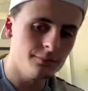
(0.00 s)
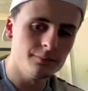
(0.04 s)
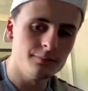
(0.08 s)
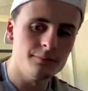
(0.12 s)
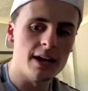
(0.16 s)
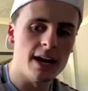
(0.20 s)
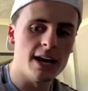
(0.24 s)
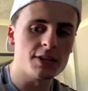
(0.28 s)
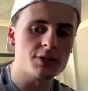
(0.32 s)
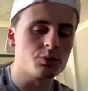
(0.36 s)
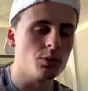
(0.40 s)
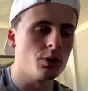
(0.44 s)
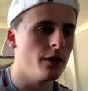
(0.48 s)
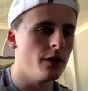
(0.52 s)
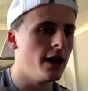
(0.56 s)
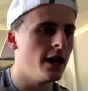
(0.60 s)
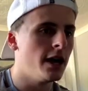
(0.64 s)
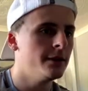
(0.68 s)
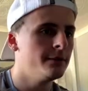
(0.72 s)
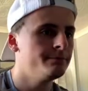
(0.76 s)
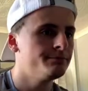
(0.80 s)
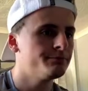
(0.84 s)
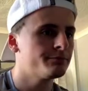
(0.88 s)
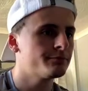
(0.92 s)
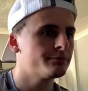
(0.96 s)
Nice work
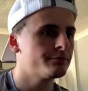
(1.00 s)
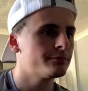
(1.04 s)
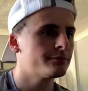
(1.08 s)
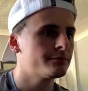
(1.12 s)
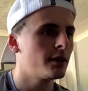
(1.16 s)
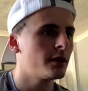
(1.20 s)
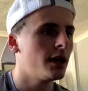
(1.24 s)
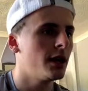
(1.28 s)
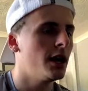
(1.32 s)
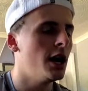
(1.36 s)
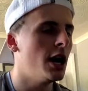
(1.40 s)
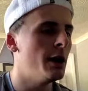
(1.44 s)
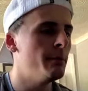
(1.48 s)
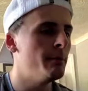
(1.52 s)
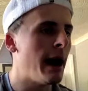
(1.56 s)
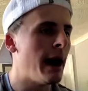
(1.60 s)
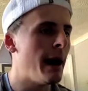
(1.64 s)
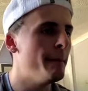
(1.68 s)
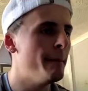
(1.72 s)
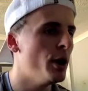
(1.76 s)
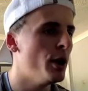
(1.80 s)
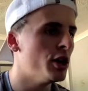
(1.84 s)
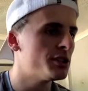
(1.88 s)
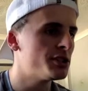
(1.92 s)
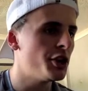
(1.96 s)
there. I'm
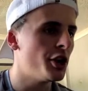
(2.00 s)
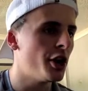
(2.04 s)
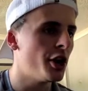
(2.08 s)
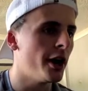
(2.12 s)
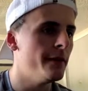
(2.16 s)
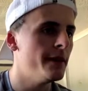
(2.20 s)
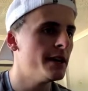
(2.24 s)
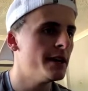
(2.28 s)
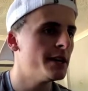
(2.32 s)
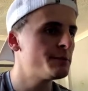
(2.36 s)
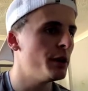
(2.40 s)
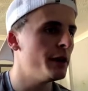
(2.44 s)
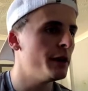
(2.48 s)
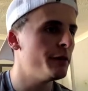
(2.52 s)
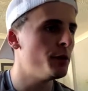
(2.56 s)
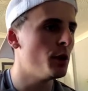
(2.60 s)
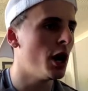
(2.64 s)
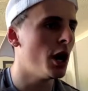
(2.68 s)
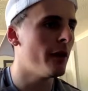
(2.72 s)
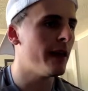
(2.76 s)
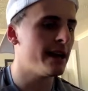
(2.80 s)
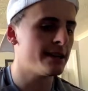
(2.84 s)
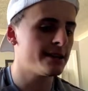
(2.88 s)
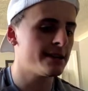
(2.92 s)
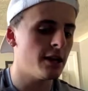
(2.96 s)
personally not in this, but if you
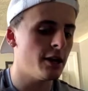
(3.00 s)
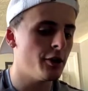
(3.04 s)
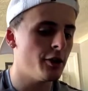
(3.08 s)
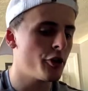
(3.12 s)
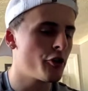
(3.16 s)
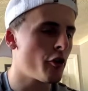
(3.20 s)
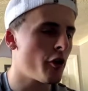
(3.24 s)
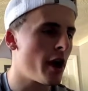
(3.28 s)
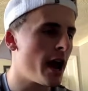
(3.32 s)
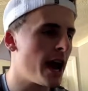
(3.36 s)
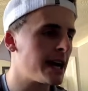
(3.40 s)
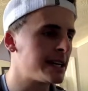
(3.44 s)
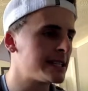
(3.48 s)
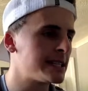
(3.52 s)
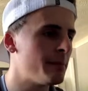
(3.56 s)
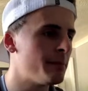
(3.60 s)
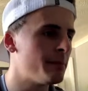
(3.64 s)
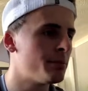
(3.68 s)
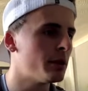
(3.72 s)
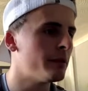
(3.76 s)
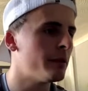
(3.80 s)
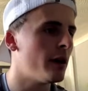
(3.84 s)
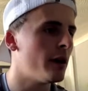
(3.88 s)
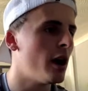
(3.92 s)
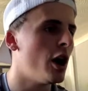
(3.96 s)
are, that's like a great
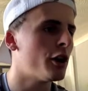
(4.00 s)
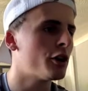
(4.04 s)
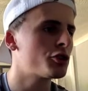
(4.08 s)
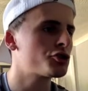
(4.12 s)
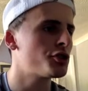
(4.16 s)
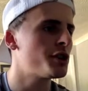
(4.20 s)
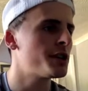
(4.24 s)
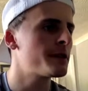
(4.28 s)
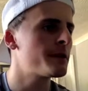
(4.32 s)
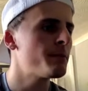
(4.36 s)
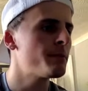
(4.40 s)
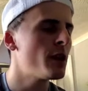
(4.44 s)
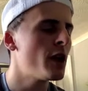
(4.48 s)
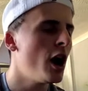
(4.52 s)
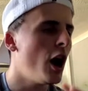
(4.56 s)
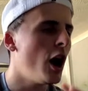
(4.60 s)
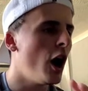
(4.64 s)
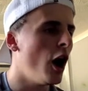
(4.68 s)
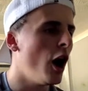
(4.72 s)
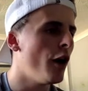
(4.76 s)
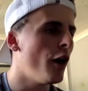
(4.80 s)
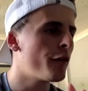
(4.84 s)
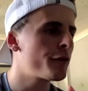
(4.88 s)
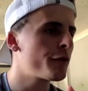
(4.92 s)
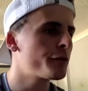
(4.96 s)
example of a half risk.
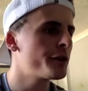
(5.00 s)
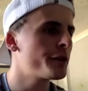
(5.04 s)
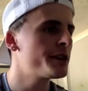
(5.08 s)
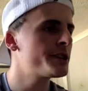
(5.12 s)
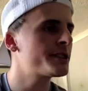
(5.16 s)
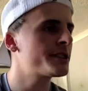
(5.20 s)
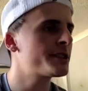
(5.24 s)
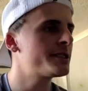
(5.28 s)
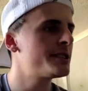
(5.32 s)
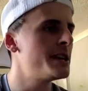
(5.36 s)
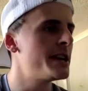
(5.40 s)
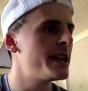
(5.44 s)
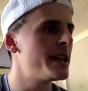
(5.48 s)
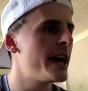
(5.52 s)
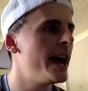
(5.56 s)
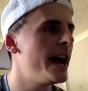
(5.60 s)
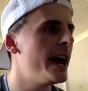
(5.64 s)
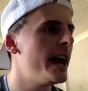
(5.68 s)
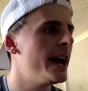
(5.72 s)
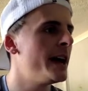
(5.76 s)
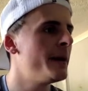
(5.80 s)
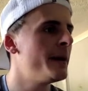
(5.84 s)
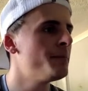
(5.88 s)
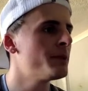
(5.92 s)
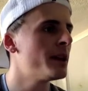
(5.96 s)
Half risk
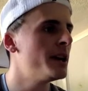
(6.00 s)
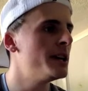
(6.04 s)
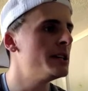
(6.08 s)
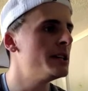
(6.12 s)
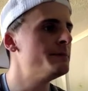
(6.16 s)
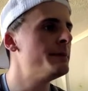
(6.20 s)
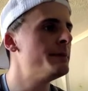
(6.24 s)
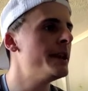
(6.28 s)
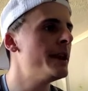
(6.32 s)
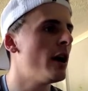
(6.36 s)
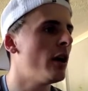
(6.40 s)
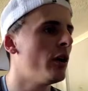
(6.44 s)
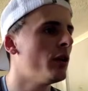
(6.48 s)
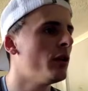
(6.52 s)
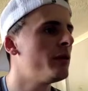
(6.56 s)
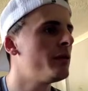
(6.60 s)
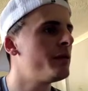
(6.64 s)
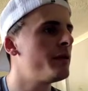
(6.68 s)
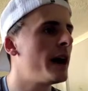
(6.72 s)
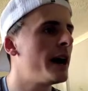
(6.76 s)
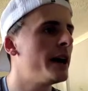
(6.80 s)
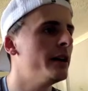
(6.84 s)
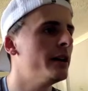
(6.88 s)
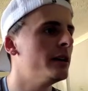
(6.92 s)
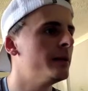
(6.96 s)
today has been on
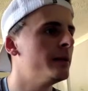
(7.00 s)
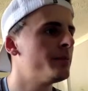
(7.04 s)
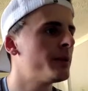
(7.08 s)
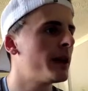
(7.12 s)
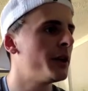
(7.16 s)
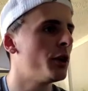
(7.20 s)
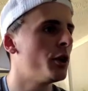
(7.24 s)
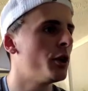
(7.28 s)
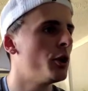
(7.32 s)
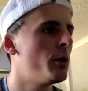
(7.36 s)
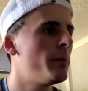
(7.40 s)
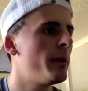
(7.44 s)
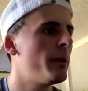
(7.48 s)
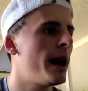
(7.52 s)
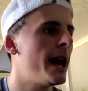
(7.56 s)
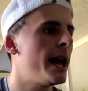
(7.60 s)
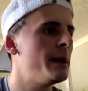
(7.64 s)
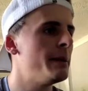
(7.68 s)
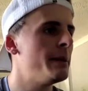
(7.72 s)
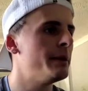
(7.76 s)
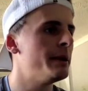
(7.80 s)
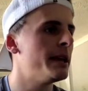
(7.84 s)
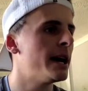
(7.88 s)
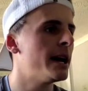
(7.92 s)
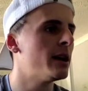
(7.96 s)
fire. I don't know about
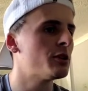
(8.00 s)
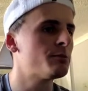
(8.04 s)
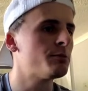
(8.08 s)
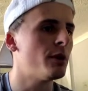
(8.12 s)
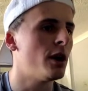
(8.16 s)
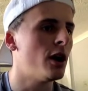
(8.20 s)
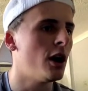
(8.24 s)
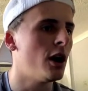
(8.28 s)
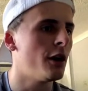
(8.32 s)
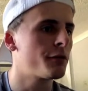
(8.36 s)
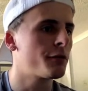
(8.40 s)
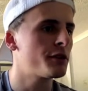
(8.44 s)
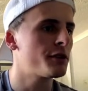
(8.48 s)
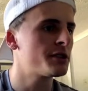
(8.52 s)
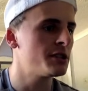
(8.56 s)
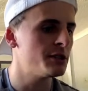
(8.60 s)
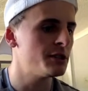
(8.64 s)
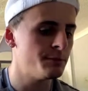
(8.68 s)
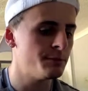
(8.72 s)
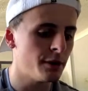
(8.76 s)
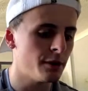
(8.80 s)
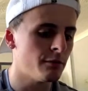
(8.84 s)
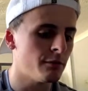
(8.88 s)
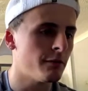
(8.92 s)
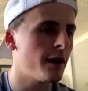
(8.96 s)
anybody else, but half risk has
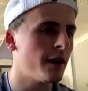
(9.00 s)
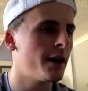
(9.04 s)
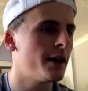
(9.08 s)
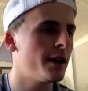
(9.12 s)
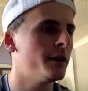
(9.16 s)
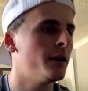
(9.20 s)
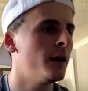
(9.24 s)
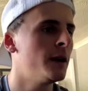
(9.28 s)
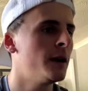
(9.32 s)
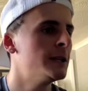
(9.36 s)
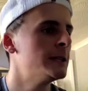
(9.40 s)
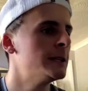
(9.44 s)
been on fire.